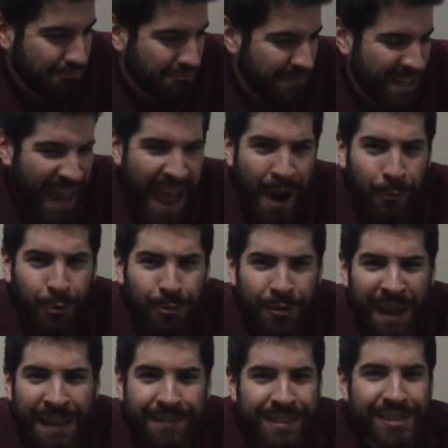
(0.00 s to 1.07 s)
an hour,
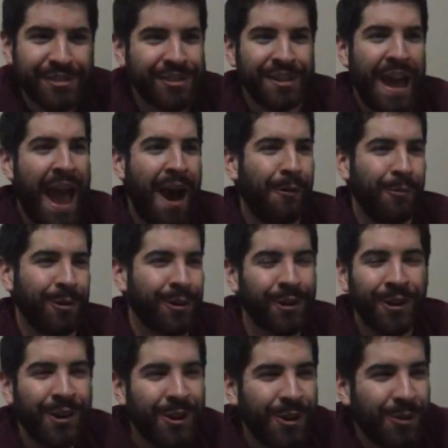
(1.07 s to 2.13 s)
at least an hour,
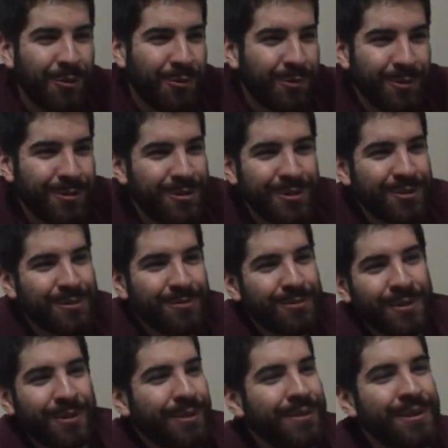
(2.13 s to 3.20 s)
just
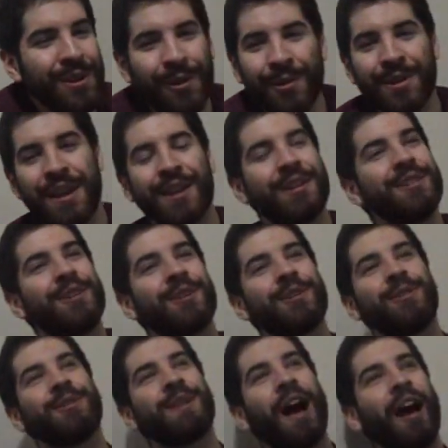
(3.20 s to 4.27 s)
with, a naked girl
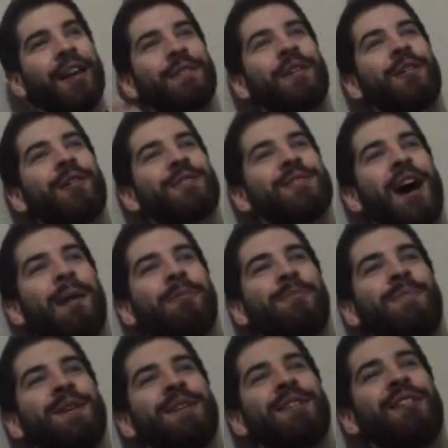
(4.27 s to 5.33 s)
lying there on top of
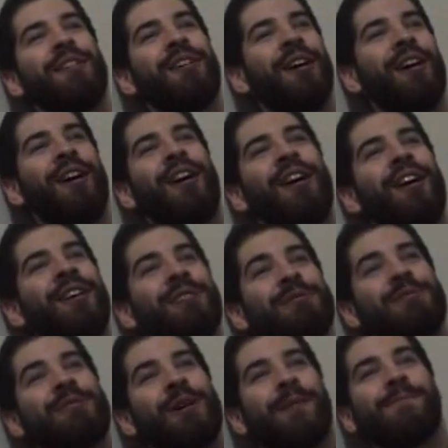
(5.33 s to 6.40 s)
me,
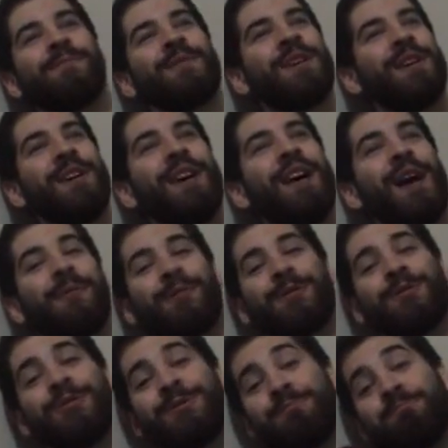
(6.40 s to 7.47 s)
and we're
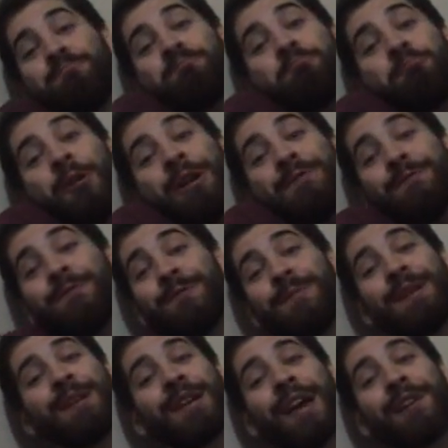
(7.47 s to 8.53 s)
just waiting for
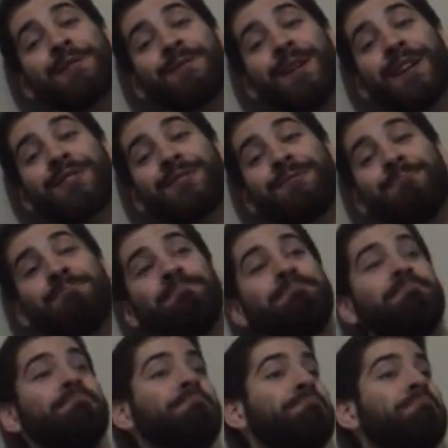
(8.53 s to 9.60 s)
me to get an erection,
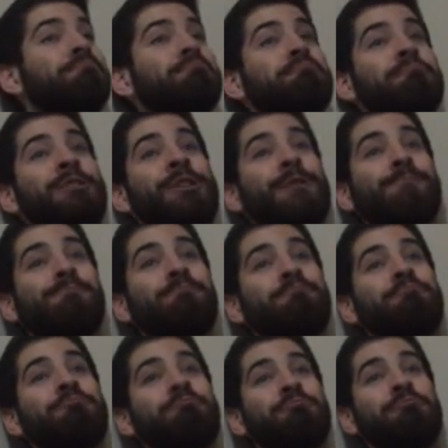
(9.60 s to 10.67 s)
and
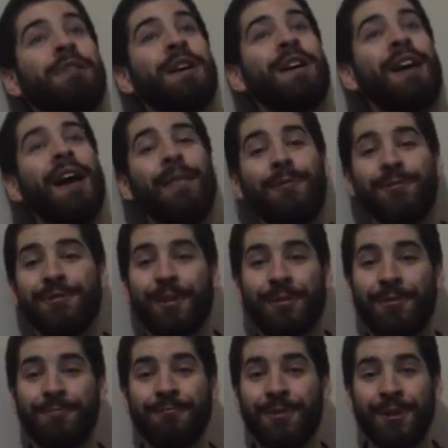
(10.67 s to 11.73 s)
there's
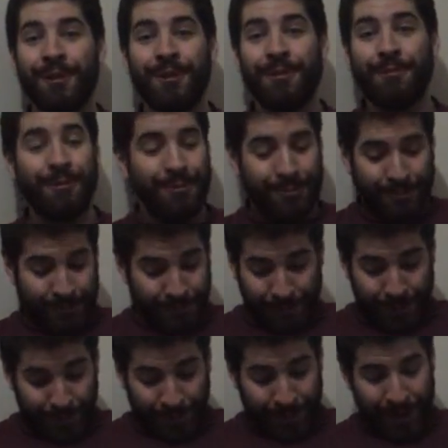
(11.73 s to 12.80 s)
nothing
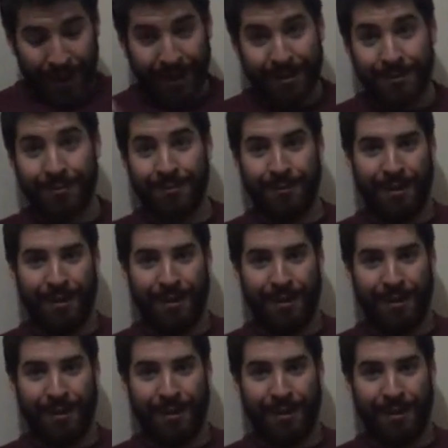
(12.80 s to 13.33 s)
I can,